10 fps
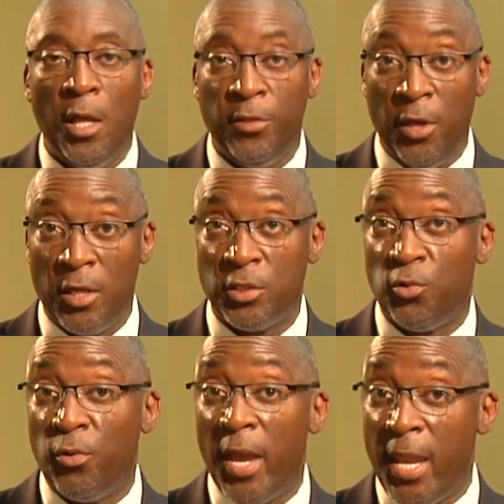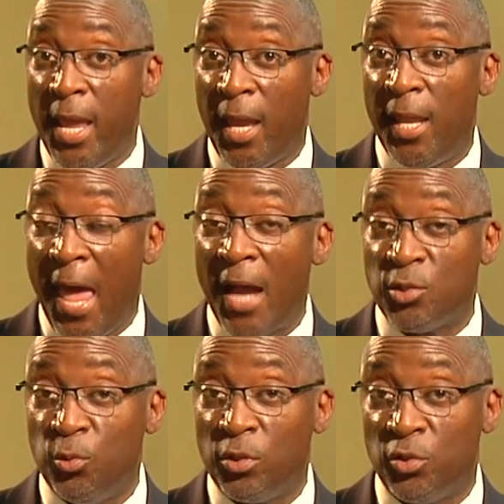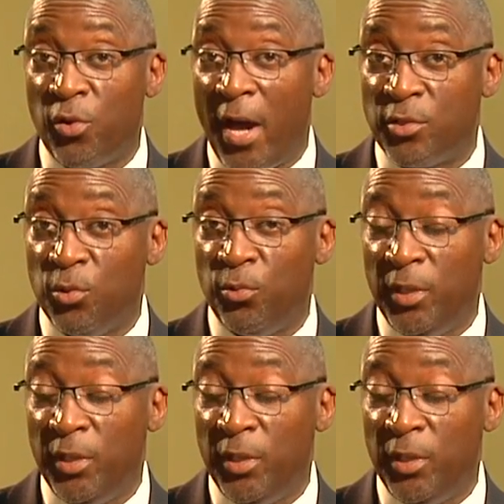thus creating an actual contractual